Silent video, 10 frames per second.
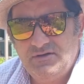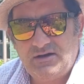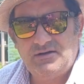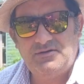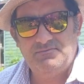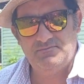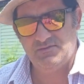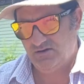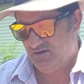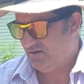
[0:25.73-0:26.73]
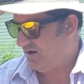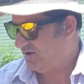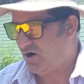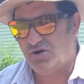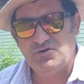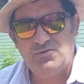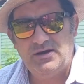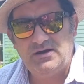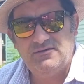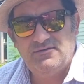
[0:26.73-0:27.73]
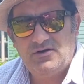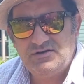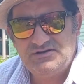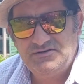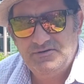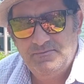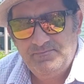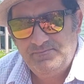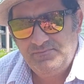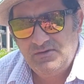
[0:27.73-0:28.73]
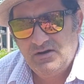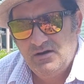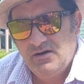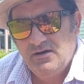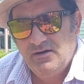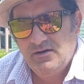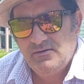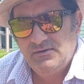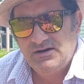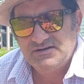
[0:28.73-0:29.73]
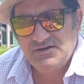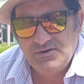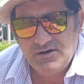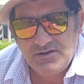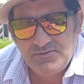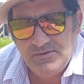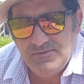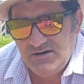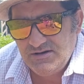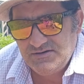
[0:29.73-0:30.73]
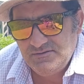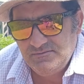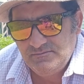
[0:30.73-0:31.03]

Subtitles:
like a garden quickie first, because I only got 3 minutes.